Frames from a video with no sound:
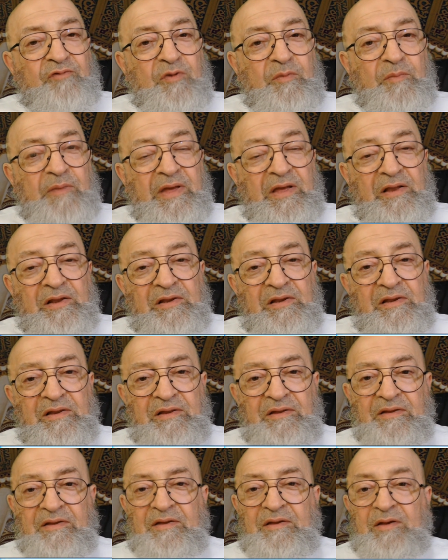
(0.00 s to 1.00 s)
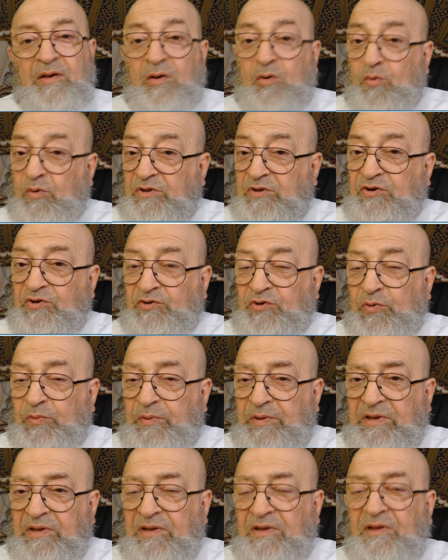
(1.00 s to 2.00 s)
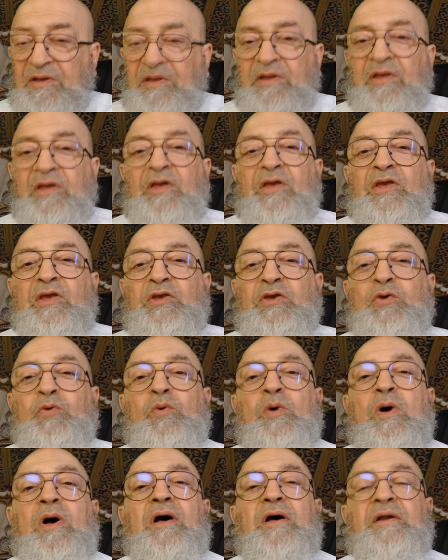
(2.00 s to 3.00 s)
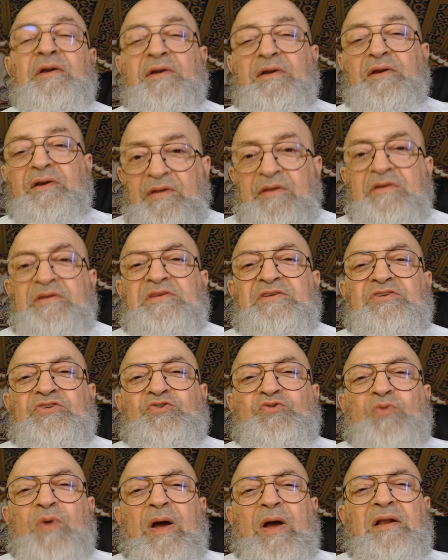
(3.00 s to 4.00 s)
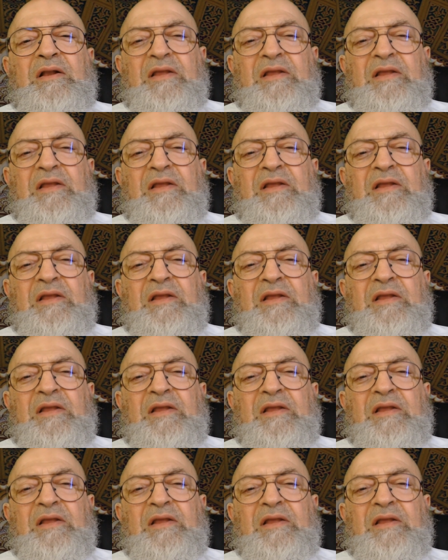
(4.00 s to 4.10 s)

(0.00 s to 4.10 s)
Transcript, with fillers: from hell what you're doing you are instead